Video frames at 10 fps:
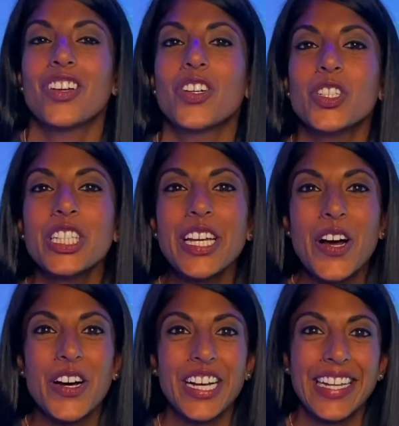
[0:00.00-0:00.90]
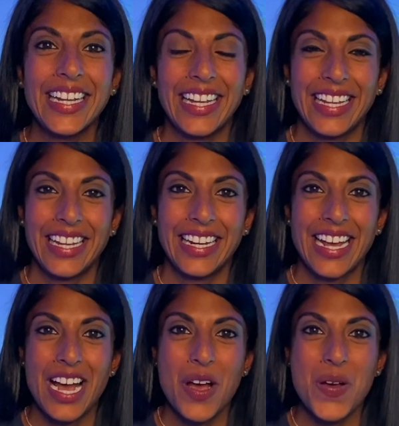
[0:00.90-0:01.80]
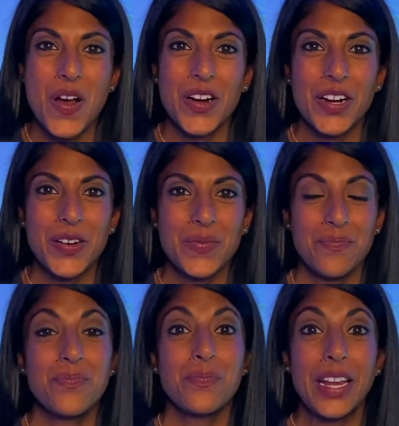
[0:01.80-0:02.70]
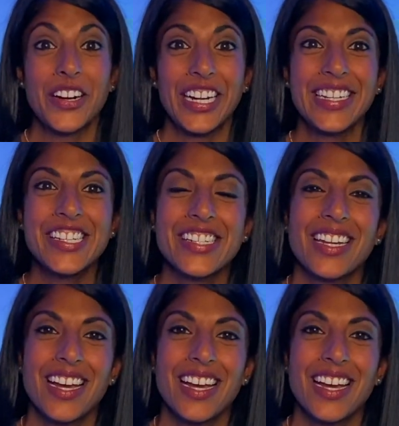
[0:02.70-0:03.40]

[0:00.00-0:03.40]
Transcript: Early on in our marriage,